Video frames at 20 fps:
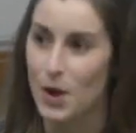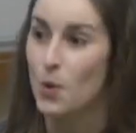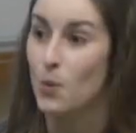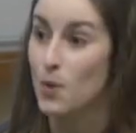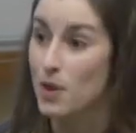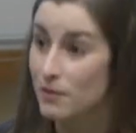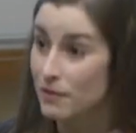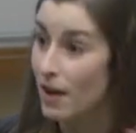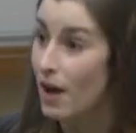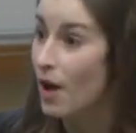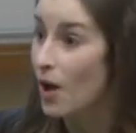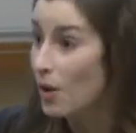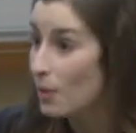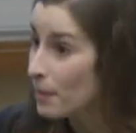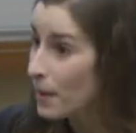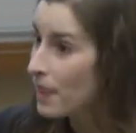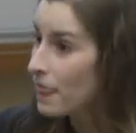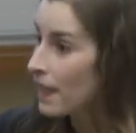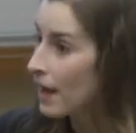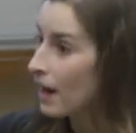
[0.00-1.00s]
We've all
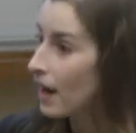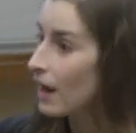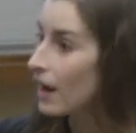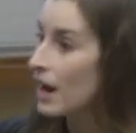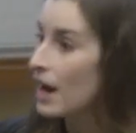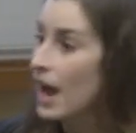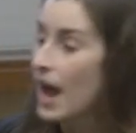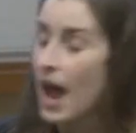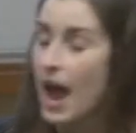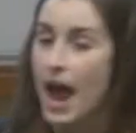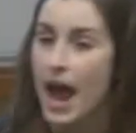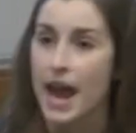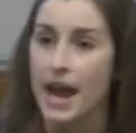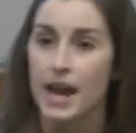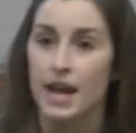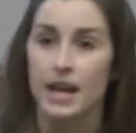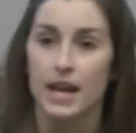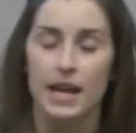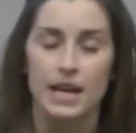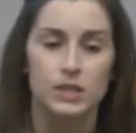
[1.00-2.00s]
been there.
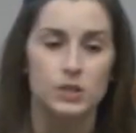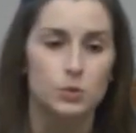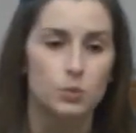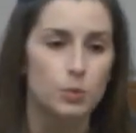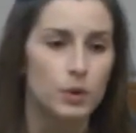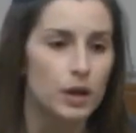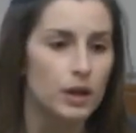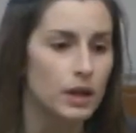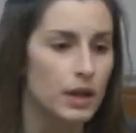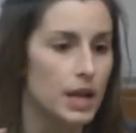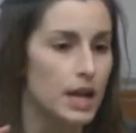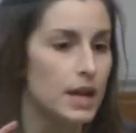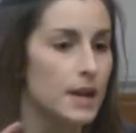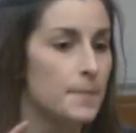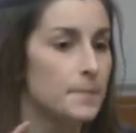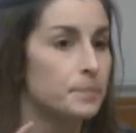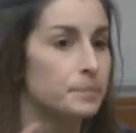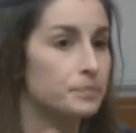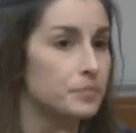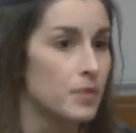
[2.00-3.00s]
And it's really
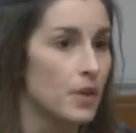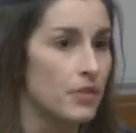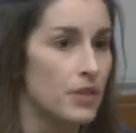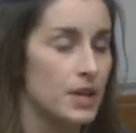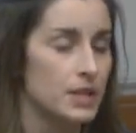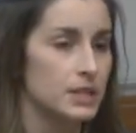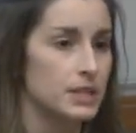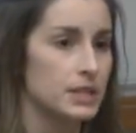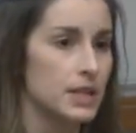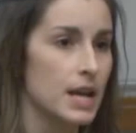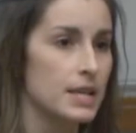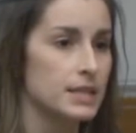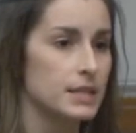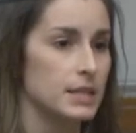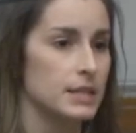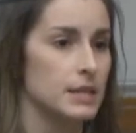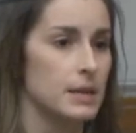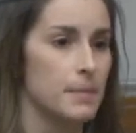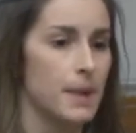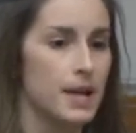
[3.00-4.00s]
this sense,
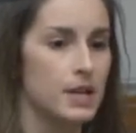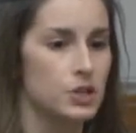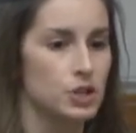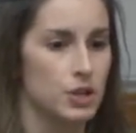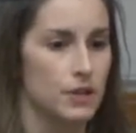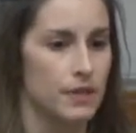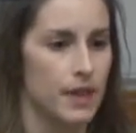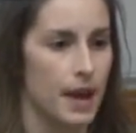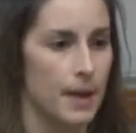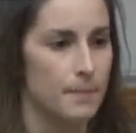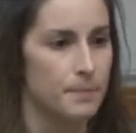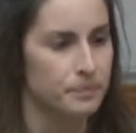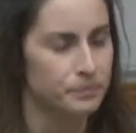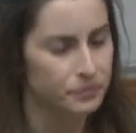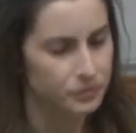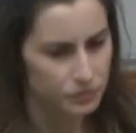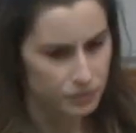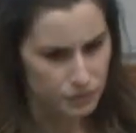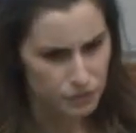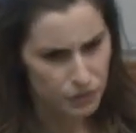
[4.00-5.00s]
as I mentioned, that
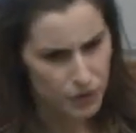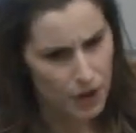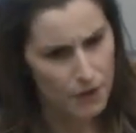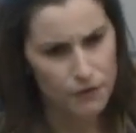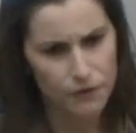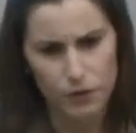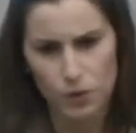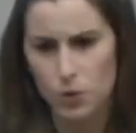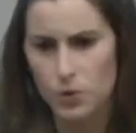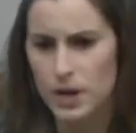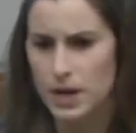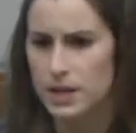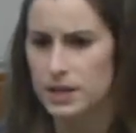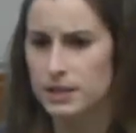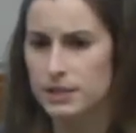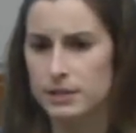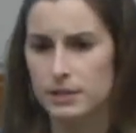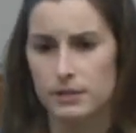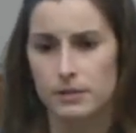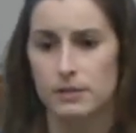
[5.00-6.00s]
food
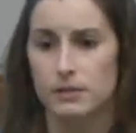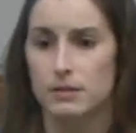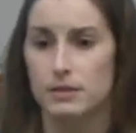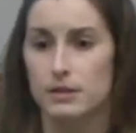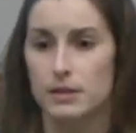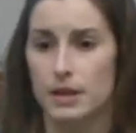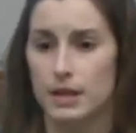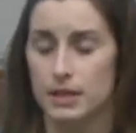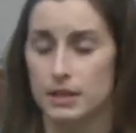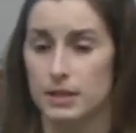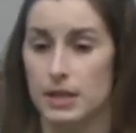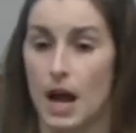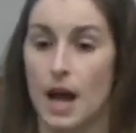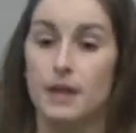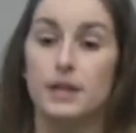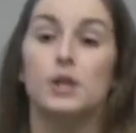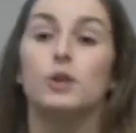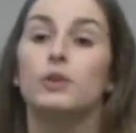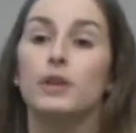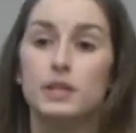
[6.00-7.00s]
is, is
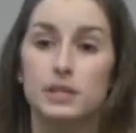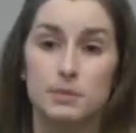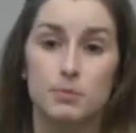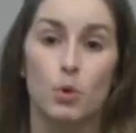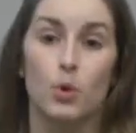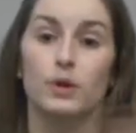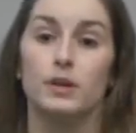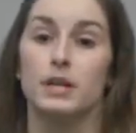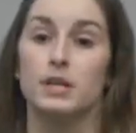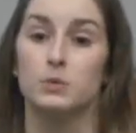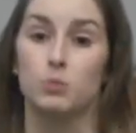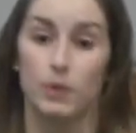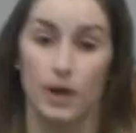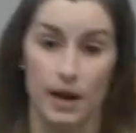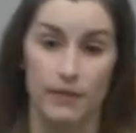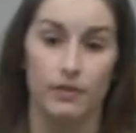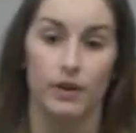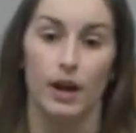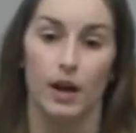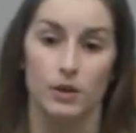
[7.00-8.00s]
not nearly as important as
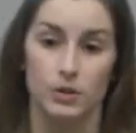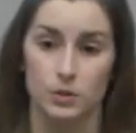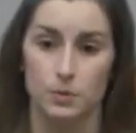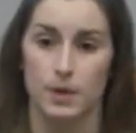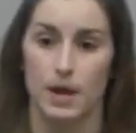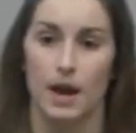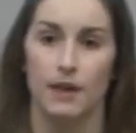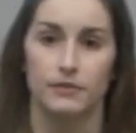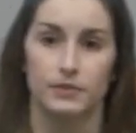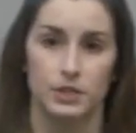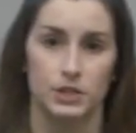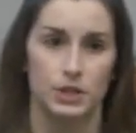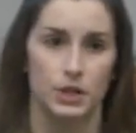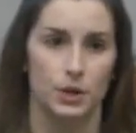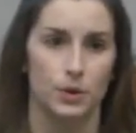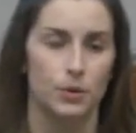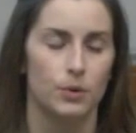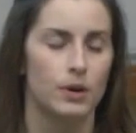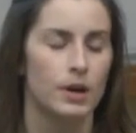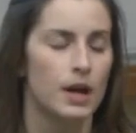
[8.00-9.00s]
whatever else we have to
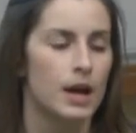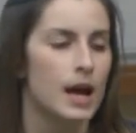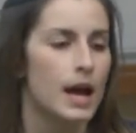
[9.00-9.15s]
do.